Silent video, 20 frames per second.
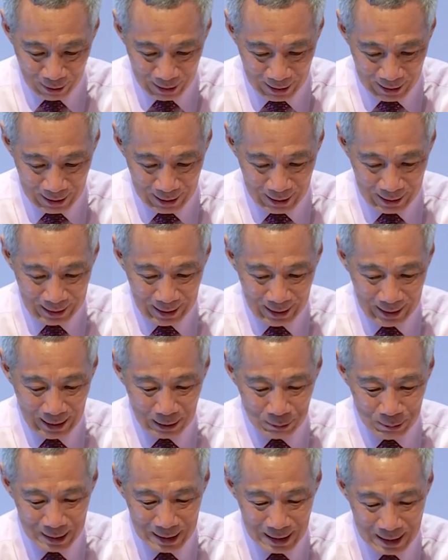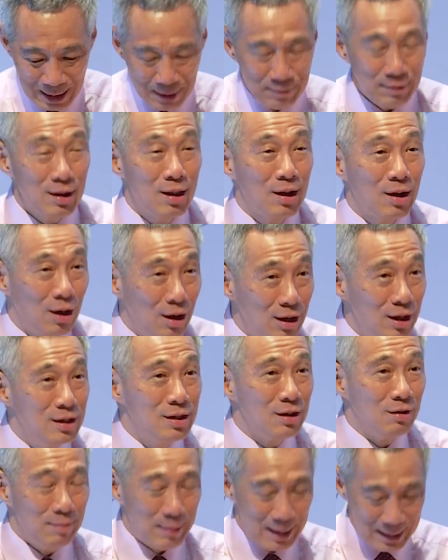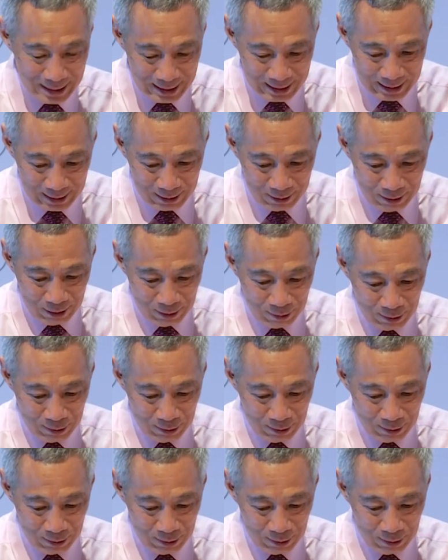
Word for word: the King Edward VII College of Medicine,